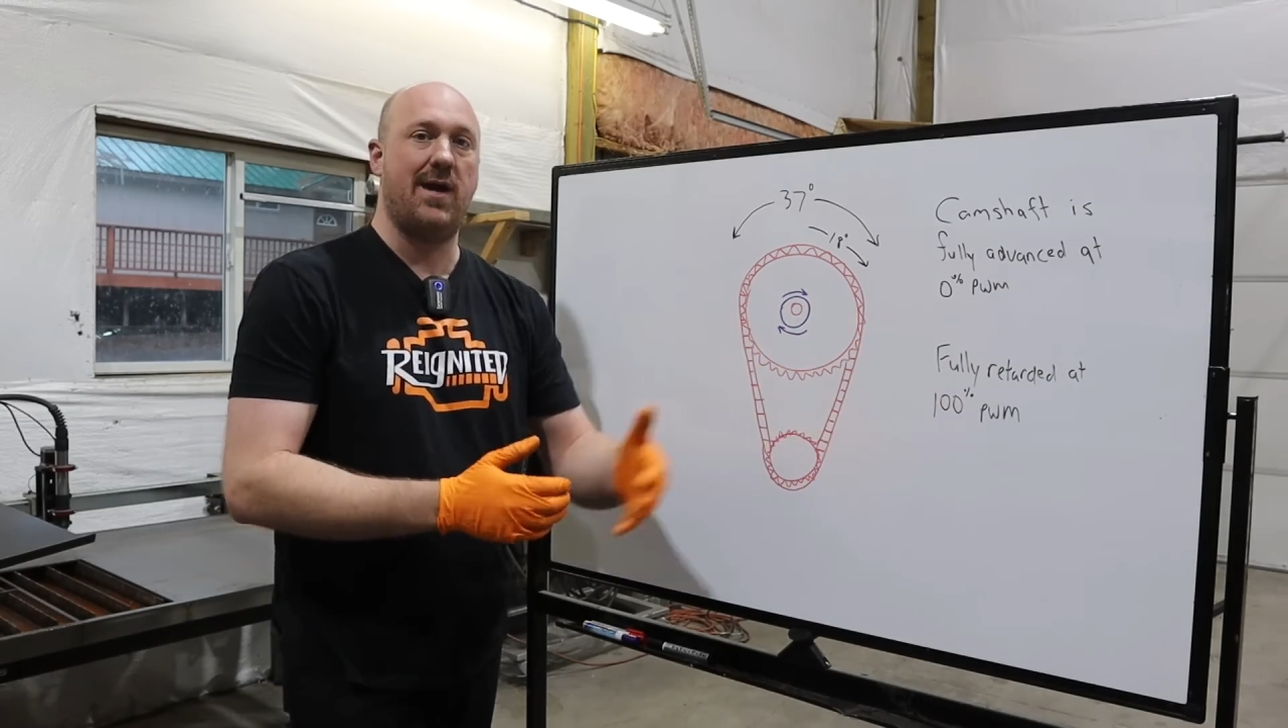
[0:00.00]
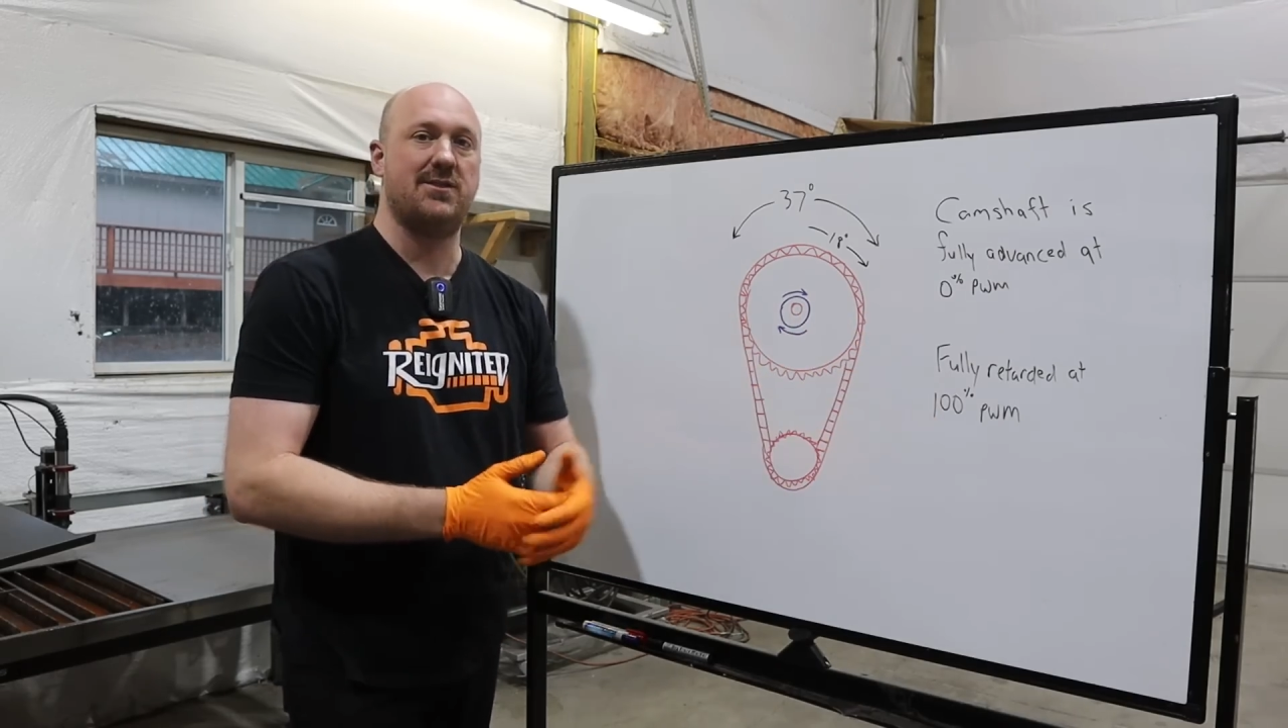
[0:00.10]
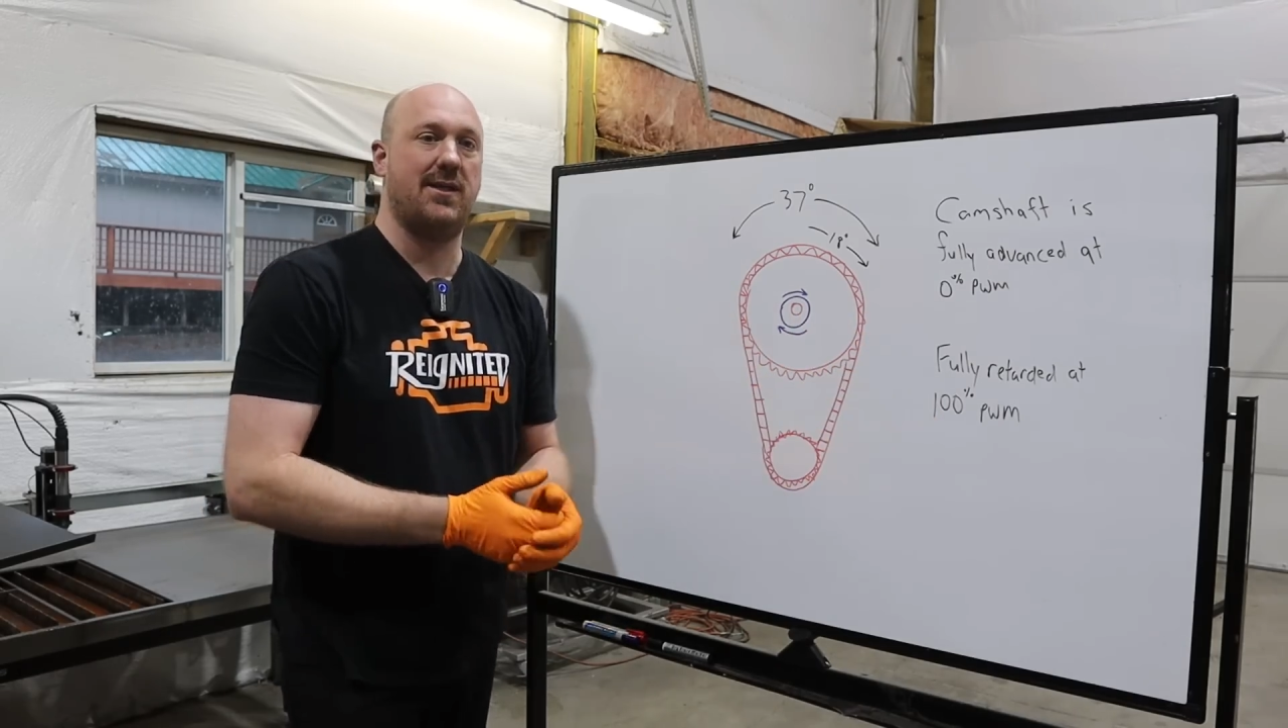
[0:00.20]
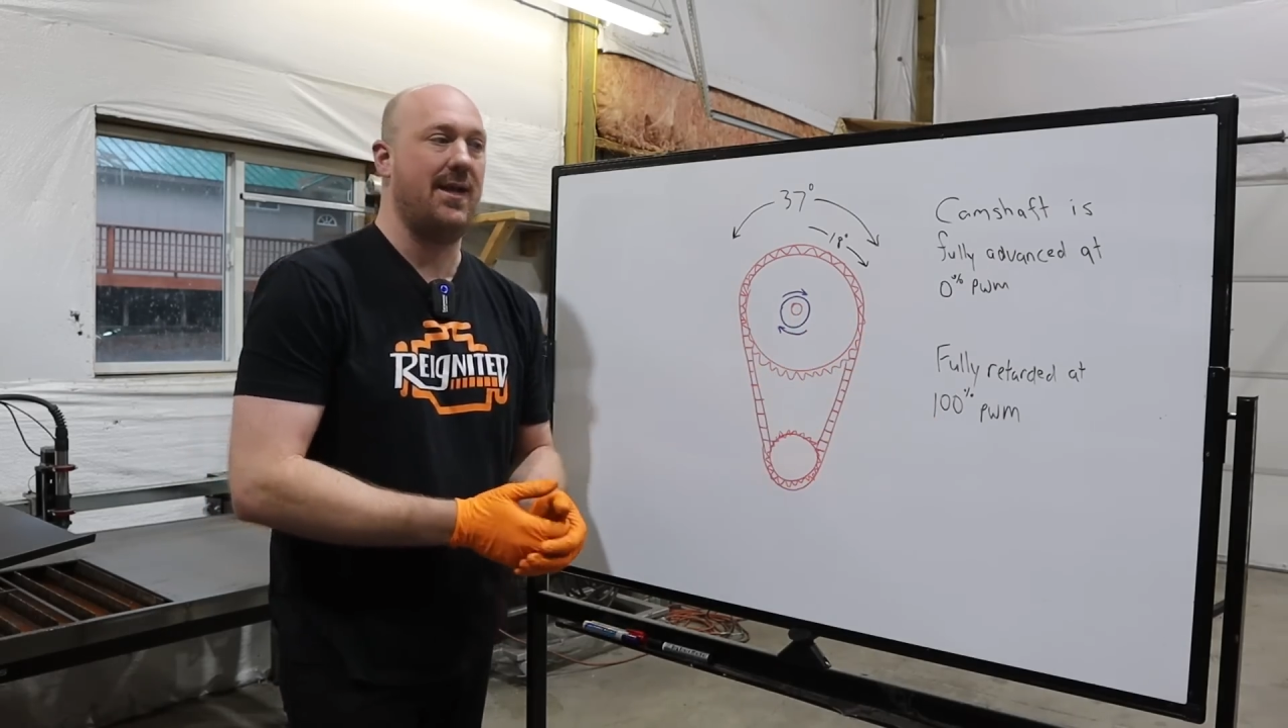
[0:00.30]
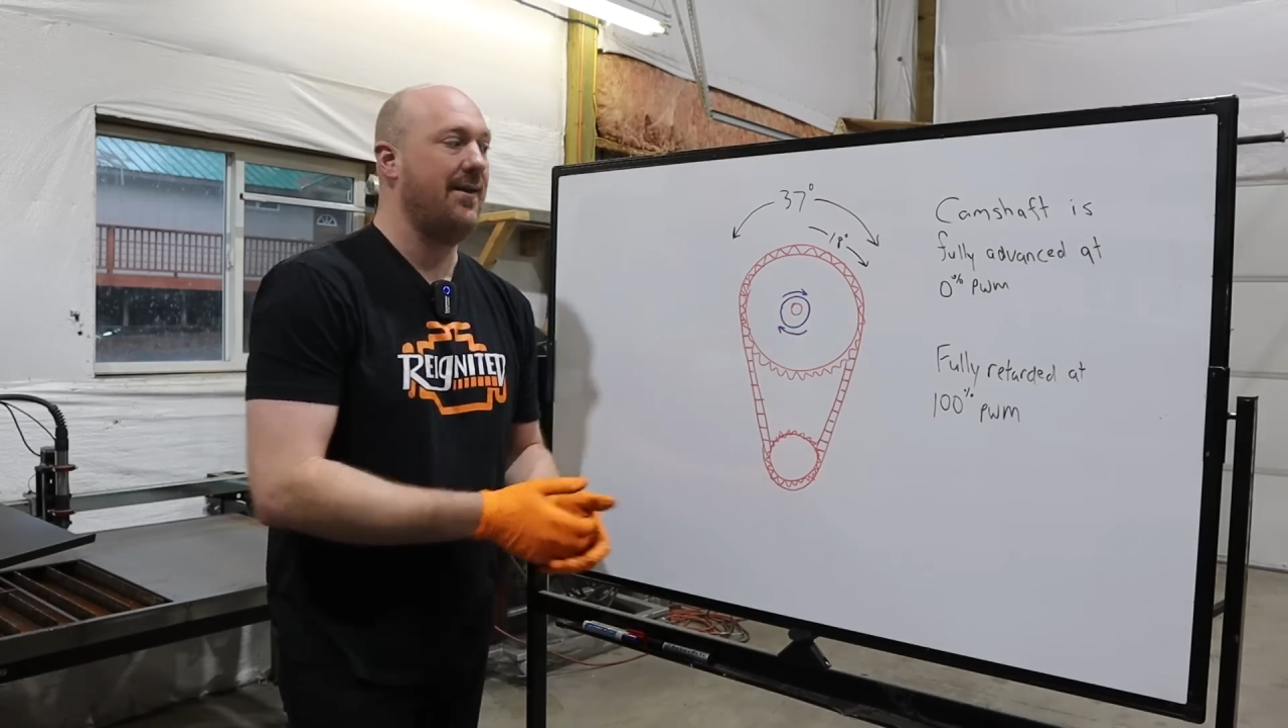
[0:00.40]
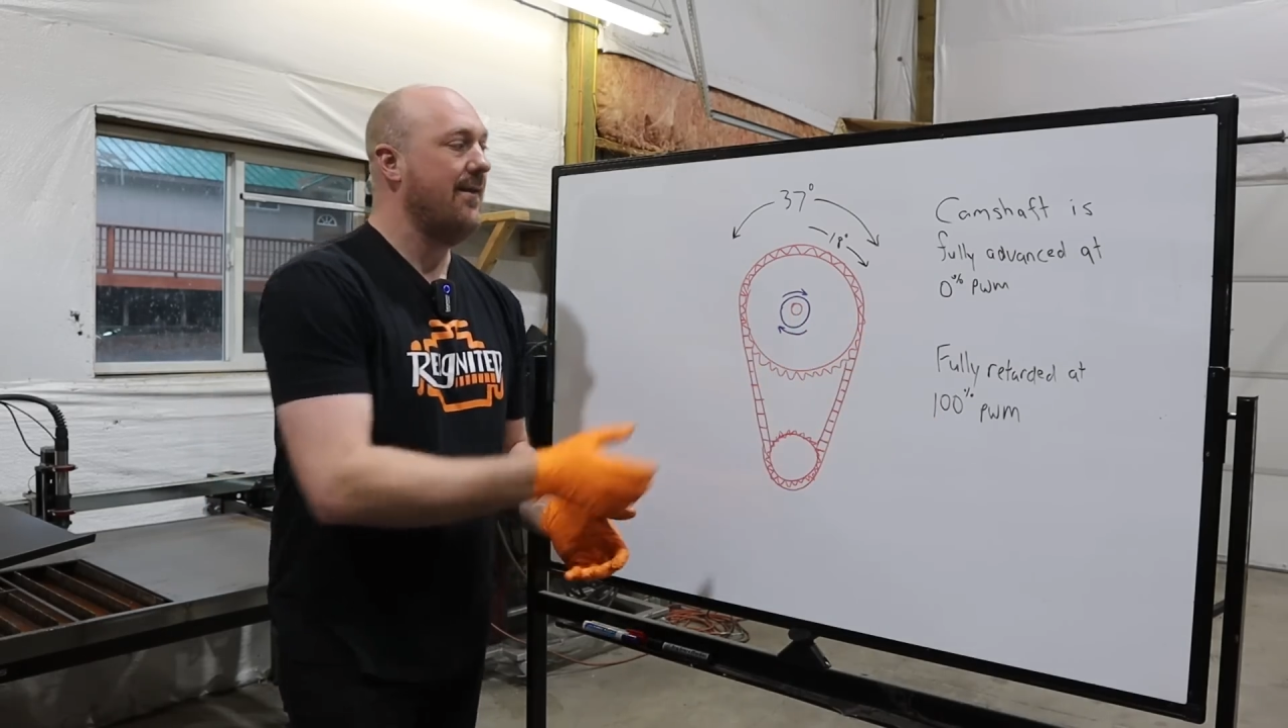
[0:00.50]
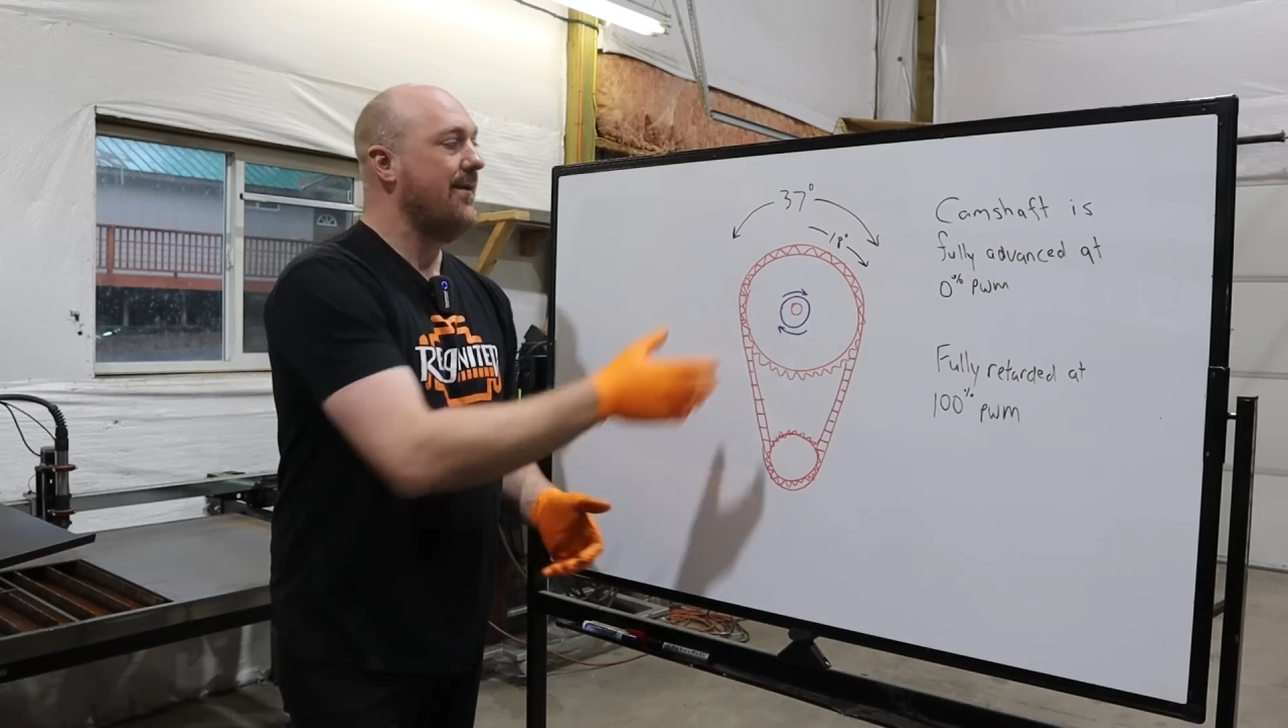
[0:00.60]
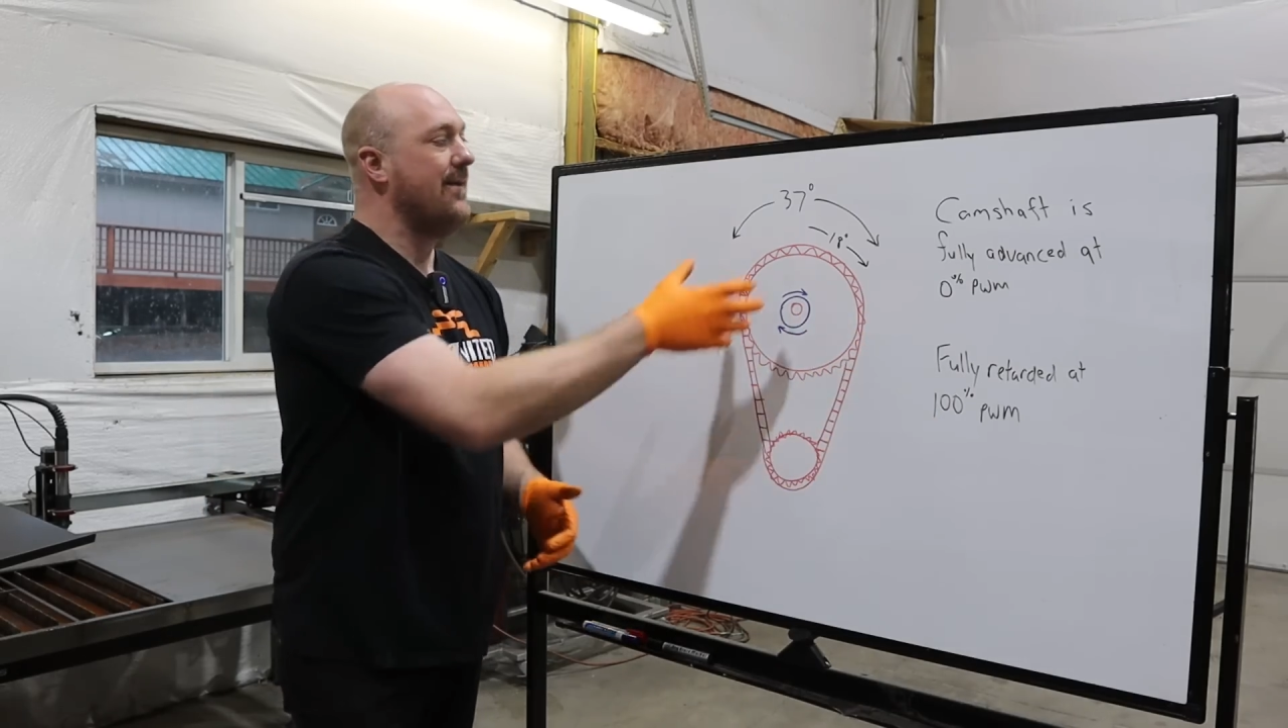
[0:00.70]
modulated,